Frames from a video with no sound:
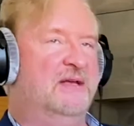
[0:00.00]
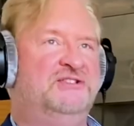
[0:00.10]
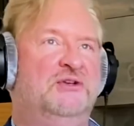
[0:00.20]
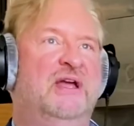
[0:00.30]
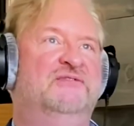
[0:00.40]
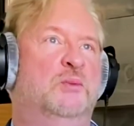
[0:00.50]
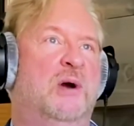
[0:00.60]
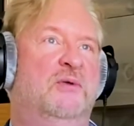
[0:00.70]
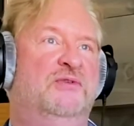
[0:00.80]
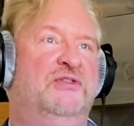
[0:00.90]
So you have to
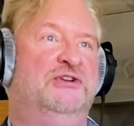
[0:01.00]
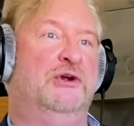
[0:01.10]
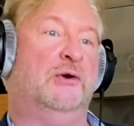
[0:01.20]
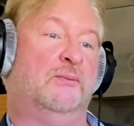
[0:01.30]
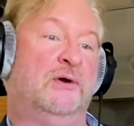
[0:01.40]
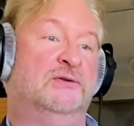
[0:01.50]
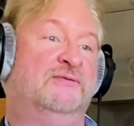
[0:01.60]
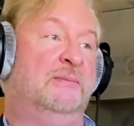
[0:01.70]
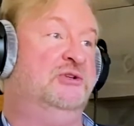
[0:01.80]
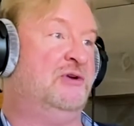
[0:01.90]
walk through the dirt roads
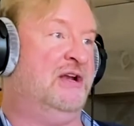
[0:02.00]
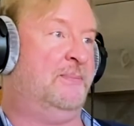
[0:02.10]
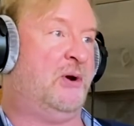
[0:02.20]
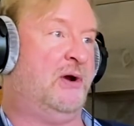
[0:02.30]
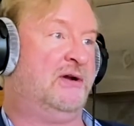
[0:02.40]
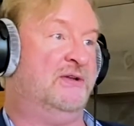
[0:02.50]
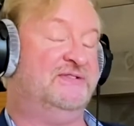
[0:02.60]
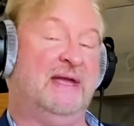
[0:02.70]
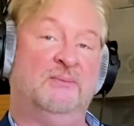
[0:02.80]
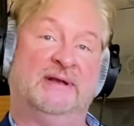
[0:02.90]
from the trailer park because
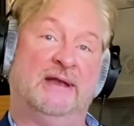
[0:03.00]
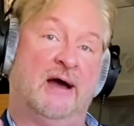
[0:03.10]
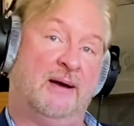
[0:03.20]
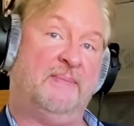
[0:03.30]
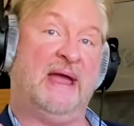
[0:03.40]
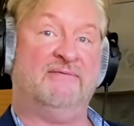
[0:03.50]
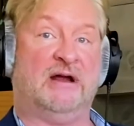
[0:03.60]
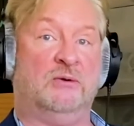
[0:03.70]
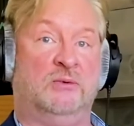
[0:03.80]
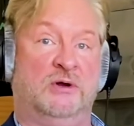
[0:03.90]
they would not pave
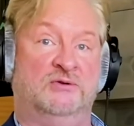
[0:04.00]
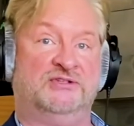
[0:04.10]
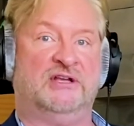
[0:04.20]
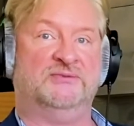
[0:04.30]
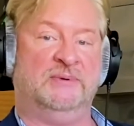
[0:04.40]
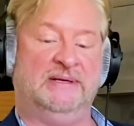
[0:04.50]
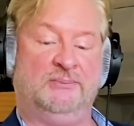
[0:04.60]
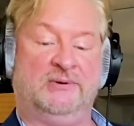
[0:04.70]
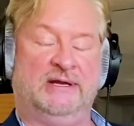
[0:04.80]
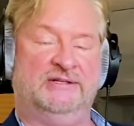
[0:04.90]
our roads because we
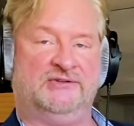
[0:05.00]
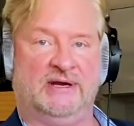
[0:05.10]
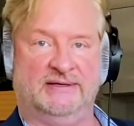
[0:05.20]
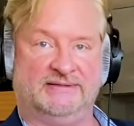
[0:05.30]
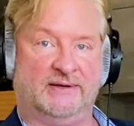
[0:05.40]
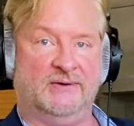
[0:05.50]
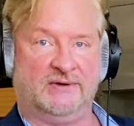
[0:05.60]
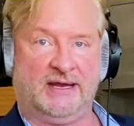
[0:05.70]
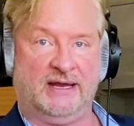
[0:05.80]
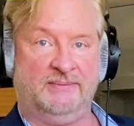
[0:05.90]
were in trailers.
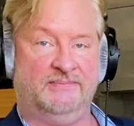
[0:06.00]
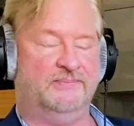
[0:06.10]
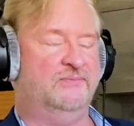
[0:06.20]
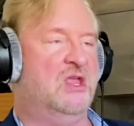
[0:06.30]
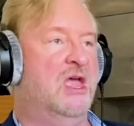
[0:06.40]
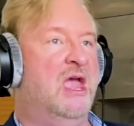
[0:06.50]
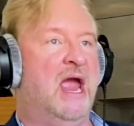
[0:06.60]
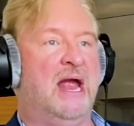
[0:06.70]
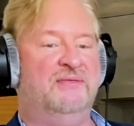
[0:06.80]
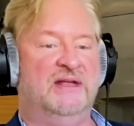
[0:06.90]
Okay.
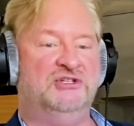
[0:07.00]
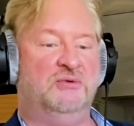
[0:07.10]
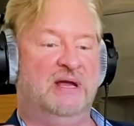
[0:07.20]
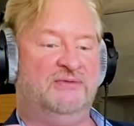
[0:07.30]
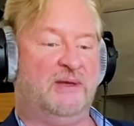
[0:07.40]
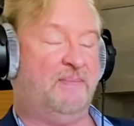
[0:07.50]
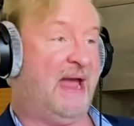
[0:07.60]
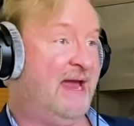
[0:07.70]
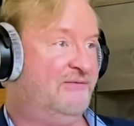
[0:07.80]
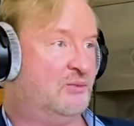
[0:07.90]
And then you hit the
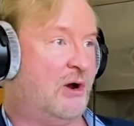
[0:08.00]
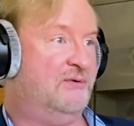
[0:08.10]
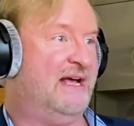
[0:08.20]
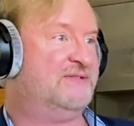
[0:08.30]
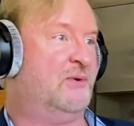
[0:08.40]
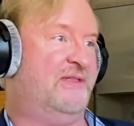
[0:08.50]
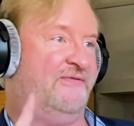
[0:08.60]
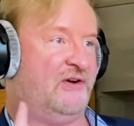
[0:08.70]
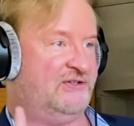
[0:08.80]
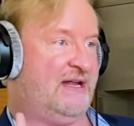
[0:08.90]
paved road. That's where the
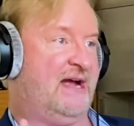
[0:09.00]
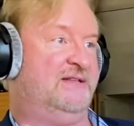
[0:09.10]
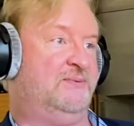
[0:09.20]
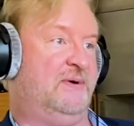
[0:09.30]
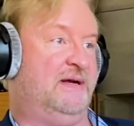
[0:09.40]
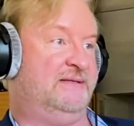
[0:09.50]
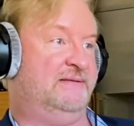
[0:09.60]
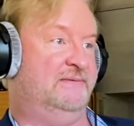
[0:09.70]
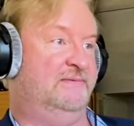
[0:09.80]
first house was.